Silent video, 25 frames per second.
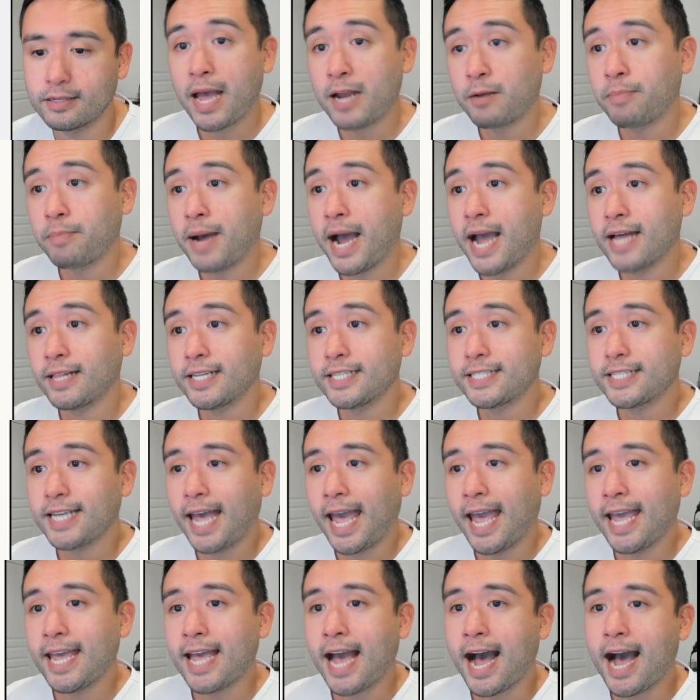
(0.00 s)
PenPilot
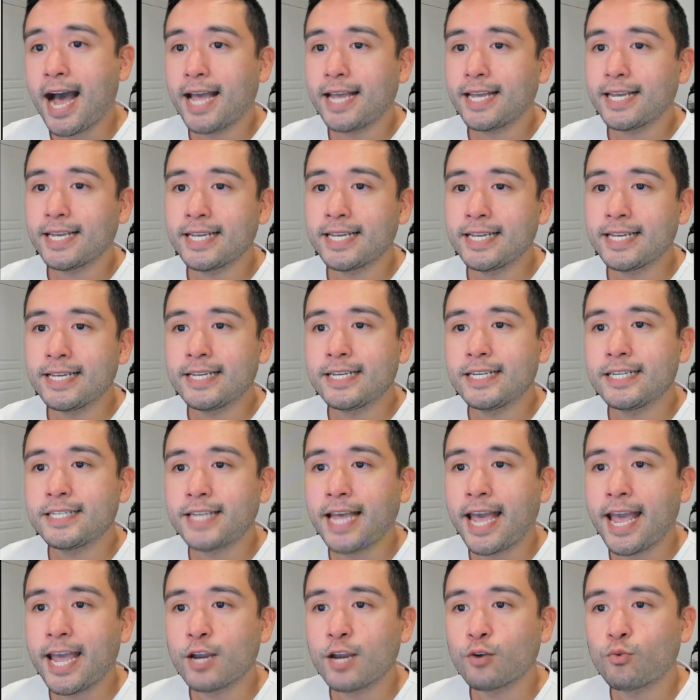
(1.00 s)
AI is
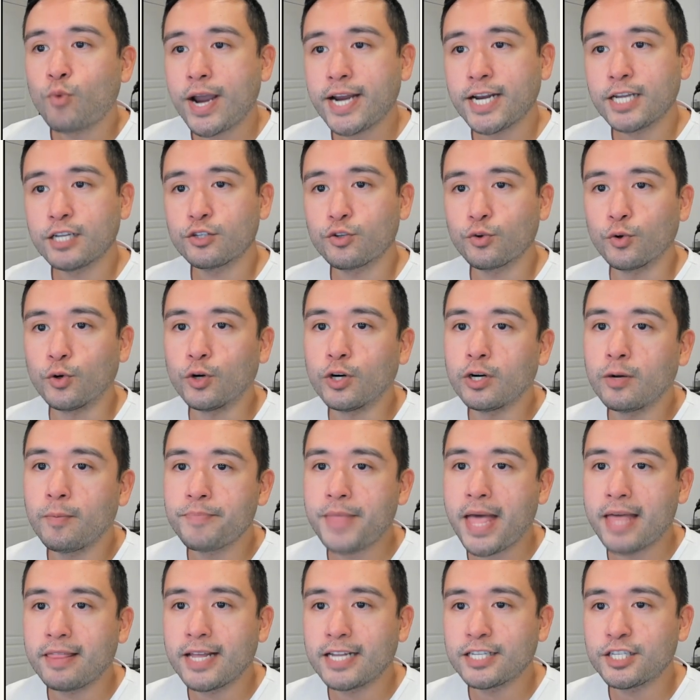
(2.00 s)
a writing tool
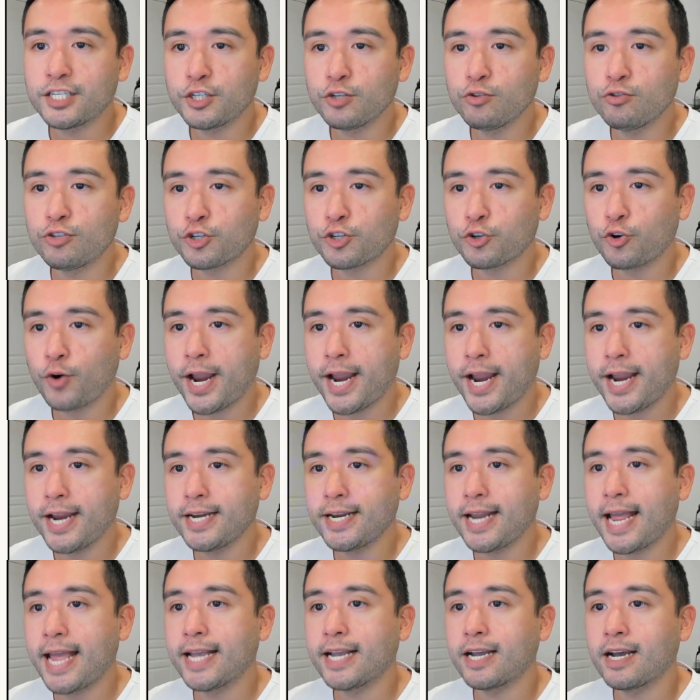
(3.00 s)
that lets you
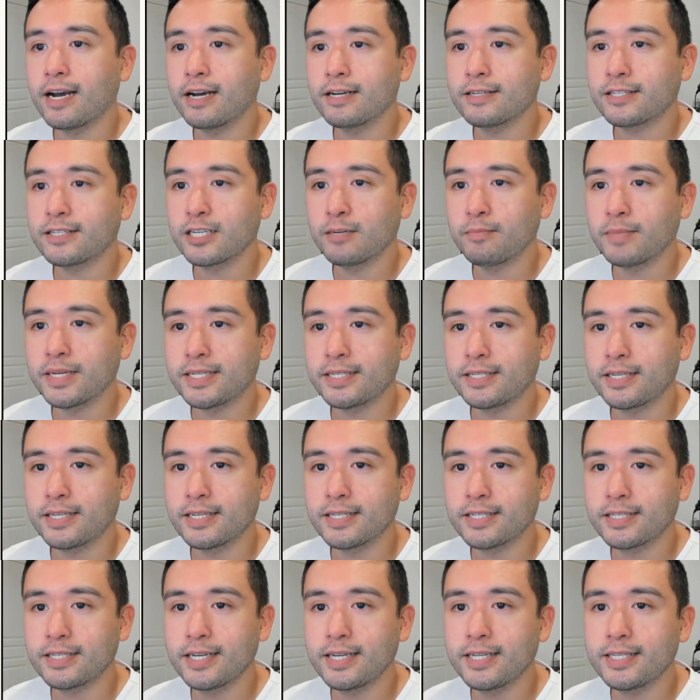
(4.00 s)
train a custom
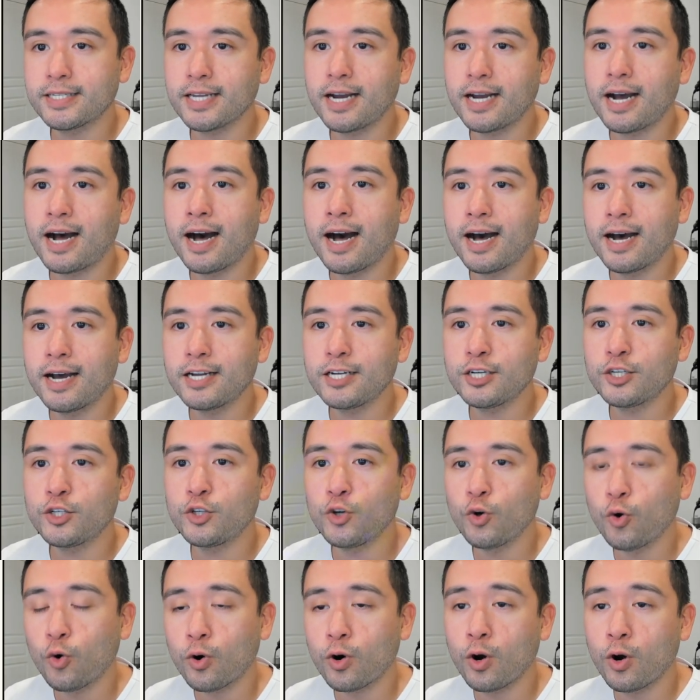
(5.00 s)
assistant on
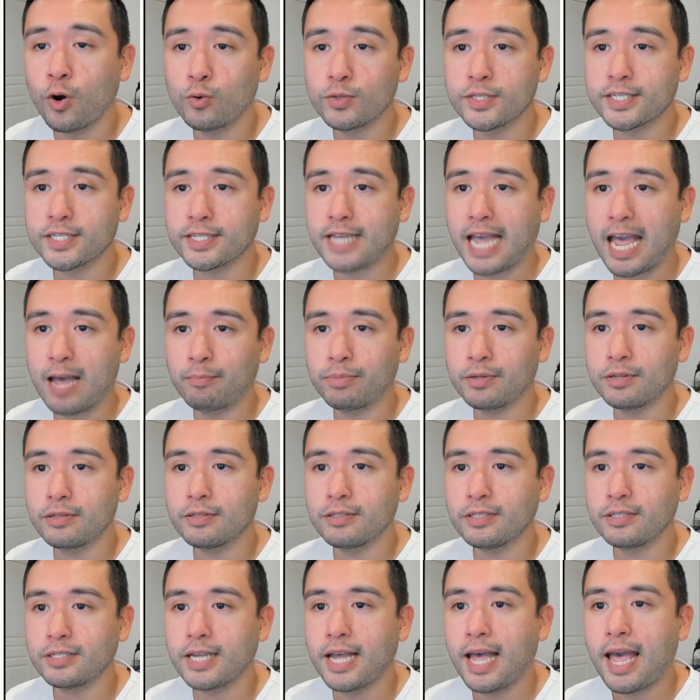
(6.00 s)
your own
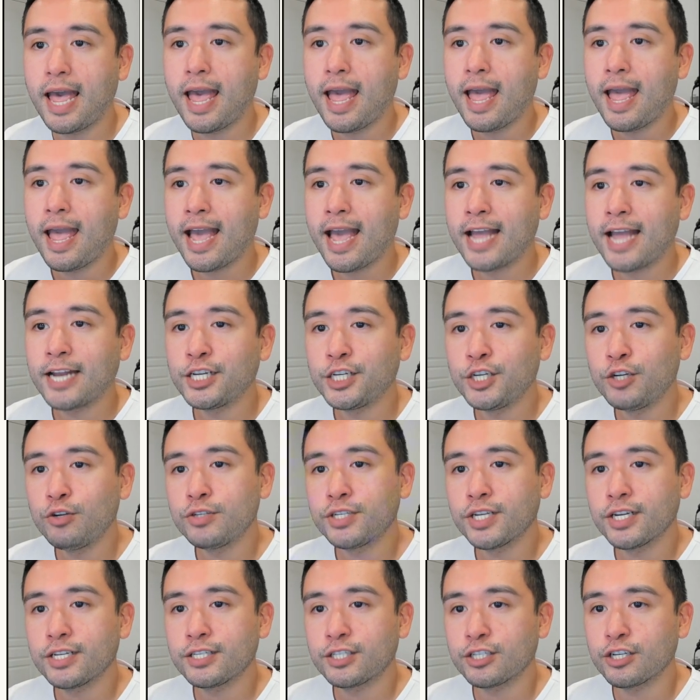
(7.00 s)
samples and
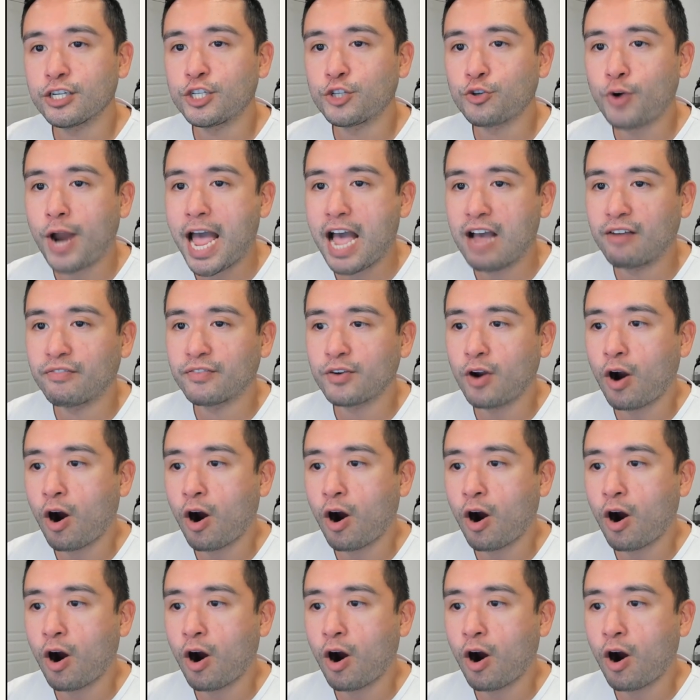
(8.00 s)
use it to draft